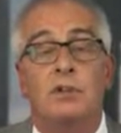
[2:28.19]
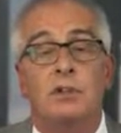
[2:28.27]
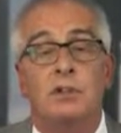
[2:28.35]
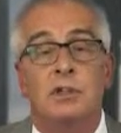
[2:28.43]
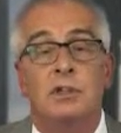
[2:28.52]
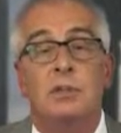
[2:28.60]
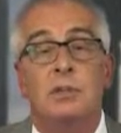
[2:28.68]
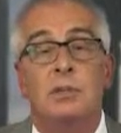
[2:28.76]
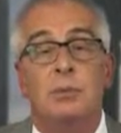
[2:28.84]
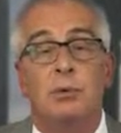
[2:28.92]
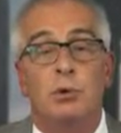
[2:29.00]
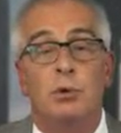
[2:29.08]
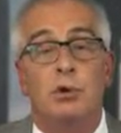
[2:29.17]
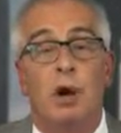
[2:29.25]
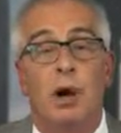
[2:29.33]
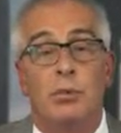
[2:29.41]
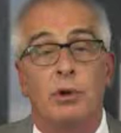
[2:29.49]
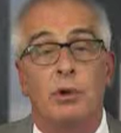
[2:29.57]
consistently
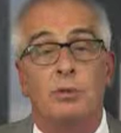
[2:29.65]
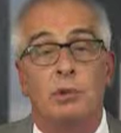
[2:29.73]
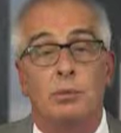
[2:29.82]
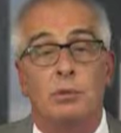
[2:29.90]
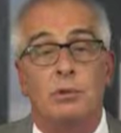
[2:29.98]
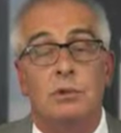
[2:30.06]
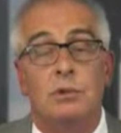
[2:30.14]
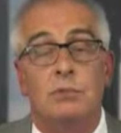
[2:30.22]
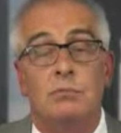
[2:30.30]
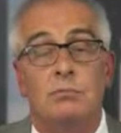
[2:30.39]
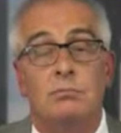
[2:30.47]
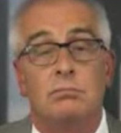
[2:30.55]
producing operating surpluses.